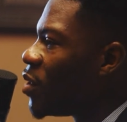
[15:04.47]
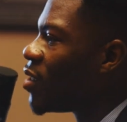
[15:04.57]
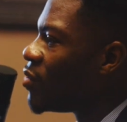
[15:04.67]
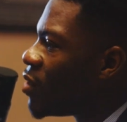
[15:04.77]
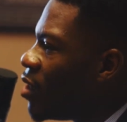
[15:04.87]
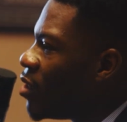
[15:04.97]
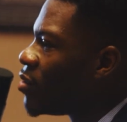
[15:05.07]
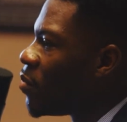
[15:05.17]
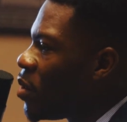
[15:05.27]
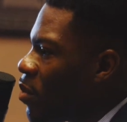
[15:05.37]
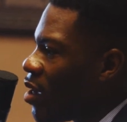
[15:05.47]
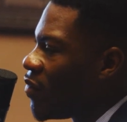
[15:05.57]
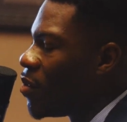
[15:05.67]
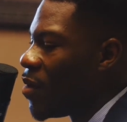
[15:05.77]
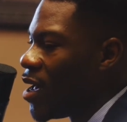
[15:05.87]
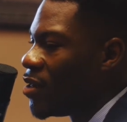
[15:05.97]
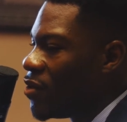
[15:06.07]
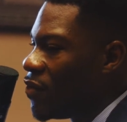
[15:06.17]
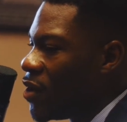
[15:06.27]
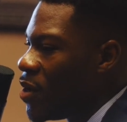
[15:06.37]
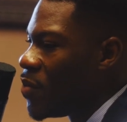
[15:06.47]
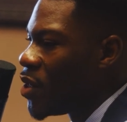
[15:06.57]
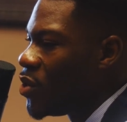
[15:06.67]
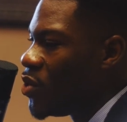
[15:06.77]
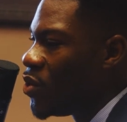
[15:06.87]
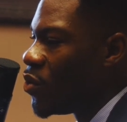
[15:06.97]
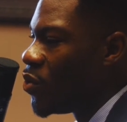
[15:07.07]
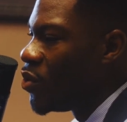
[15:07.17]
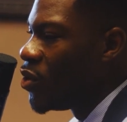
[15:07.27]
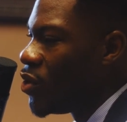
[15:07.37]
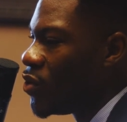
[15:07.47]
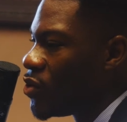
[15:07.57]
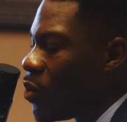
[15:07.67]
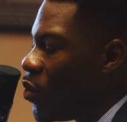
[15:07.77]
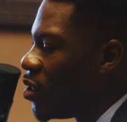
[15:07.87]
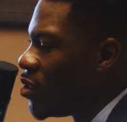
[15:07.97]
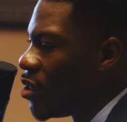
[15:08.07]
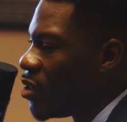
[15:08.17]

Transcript: because some people are of the mind of an